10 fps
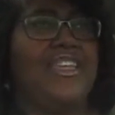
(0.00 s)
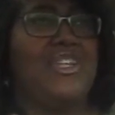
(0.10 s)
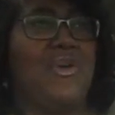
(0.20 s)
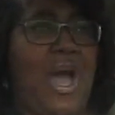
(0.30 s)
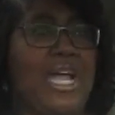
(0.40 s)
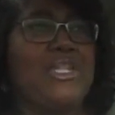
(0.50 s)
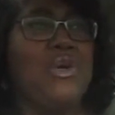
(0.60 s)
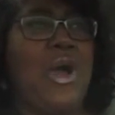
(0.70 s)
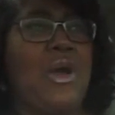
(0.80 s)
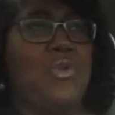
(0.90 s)
You know, I
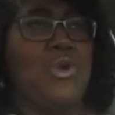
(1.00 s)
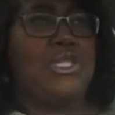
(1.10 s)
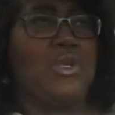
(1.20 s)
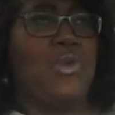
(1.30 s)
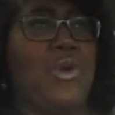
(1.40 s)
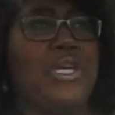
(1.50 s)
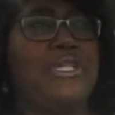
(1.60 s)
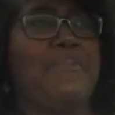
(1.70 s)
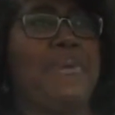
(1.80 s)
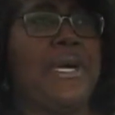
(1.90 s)
knew I wanted to work
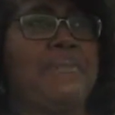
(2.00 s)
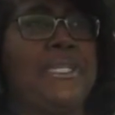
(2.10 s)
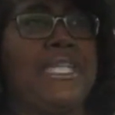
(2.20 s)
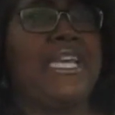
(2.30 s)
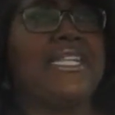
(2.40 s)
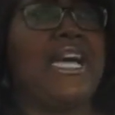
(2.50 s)
in the public, and